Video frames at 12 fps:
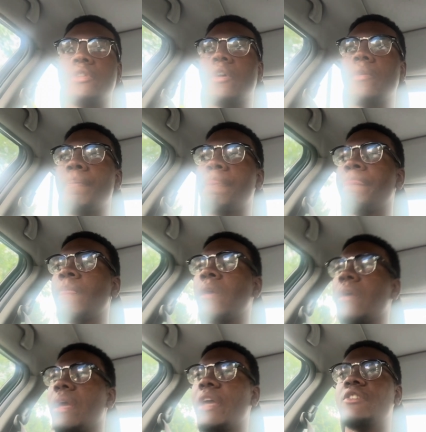So
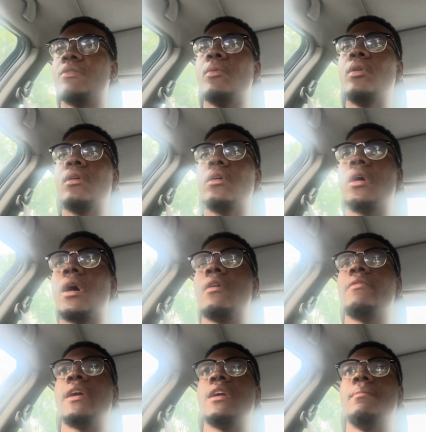it's more
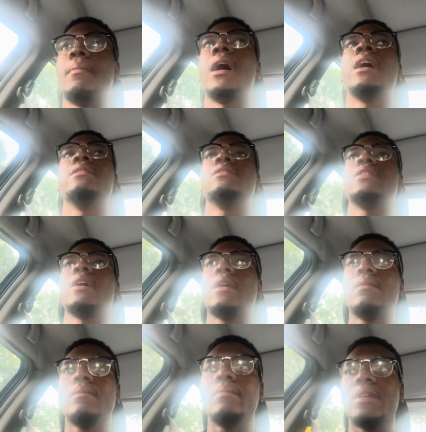of a mindset
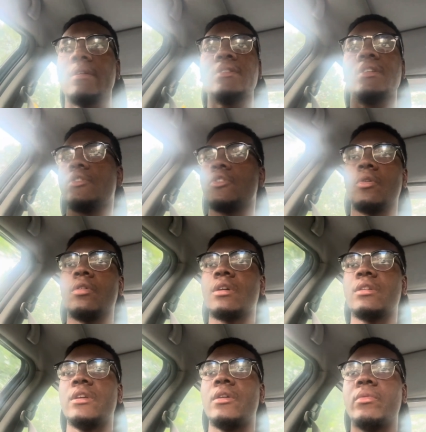because
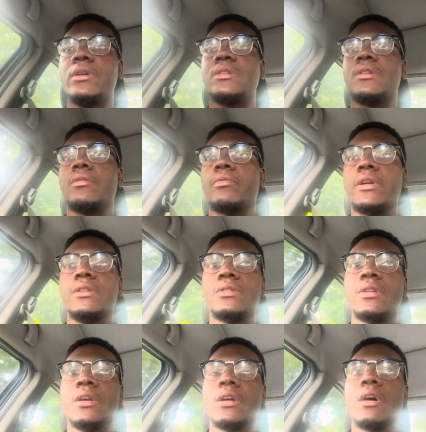historically it wasn't a race
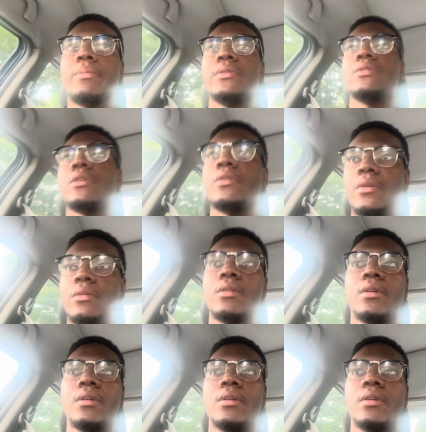thing up until